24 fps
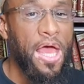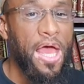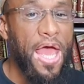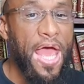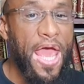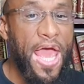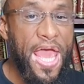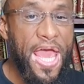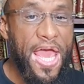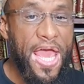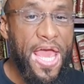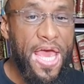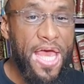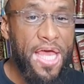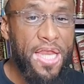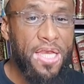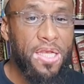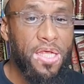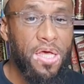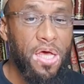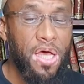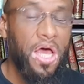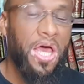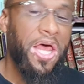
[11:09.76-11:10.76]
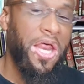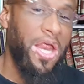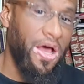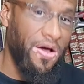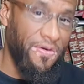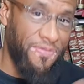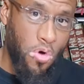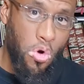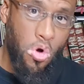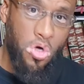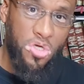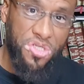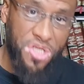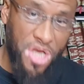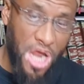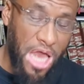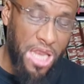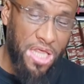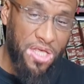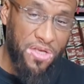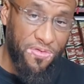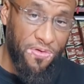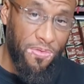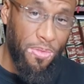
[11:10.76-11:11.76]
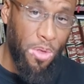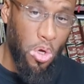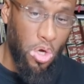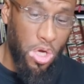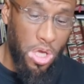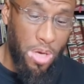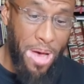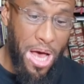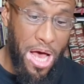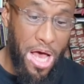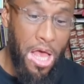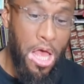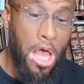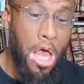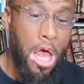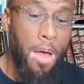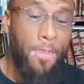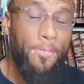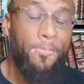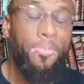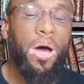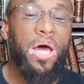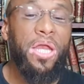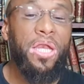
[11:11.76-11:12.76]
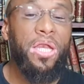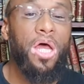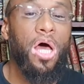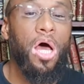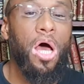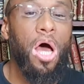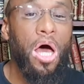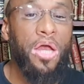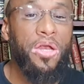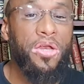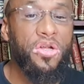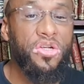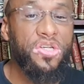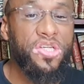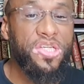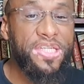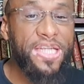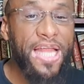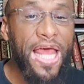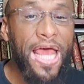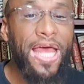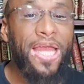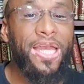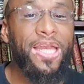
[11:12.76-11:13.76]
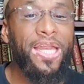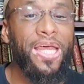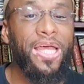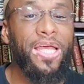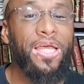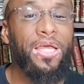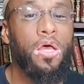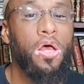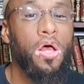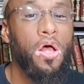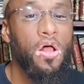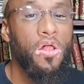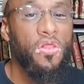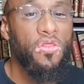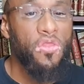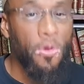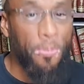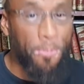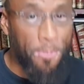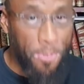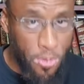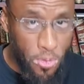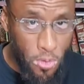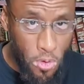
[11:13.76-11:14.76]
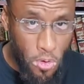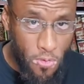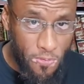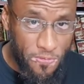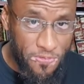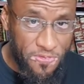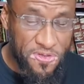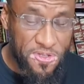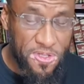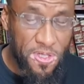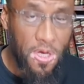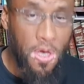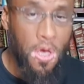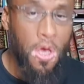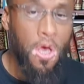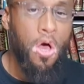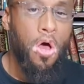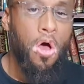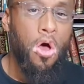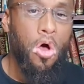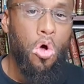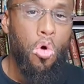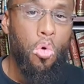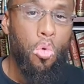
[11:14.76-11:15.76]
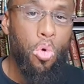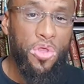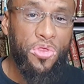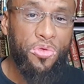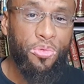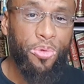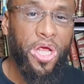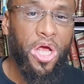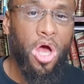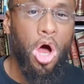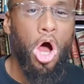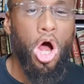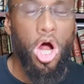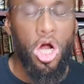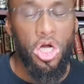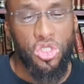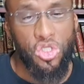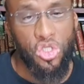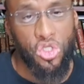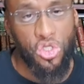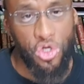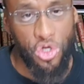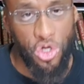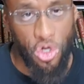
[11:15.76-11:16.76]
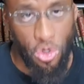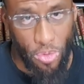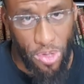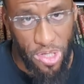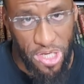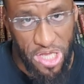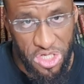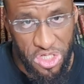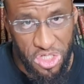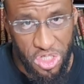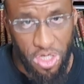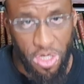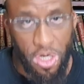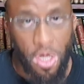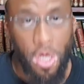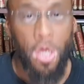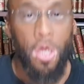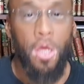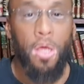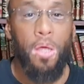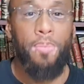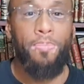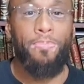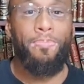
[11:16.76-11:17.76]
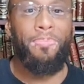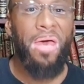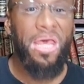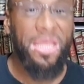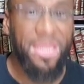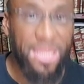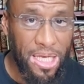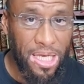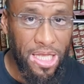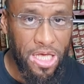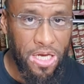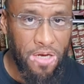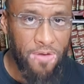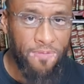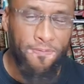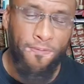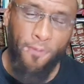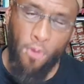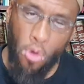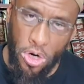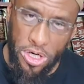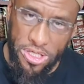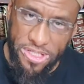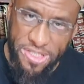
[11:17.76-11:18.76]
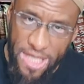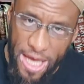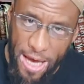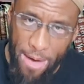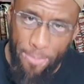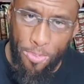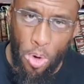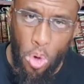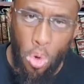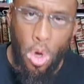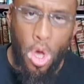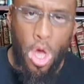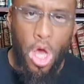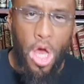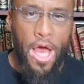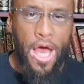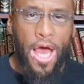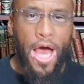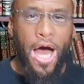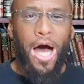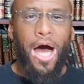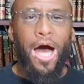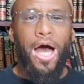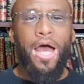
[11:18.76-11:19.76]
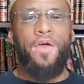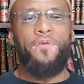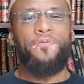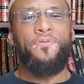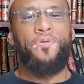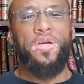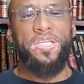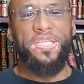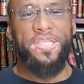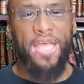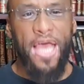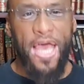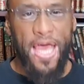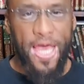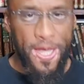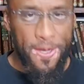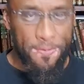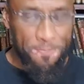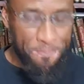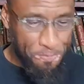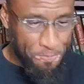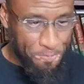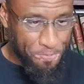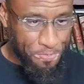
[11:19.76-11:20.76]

and, and of course knowledge from the ulama, but understanding the proofs with regards to your religion. Mythalin, for example, uh, if we say